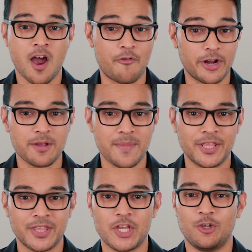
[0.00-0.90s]
I
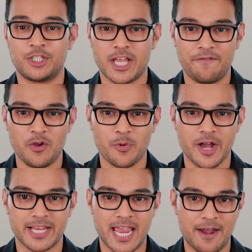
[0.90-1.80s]
recommend that you save your
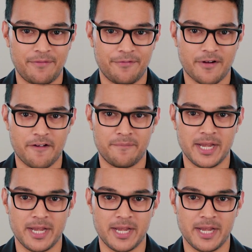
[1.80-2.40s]
work every 5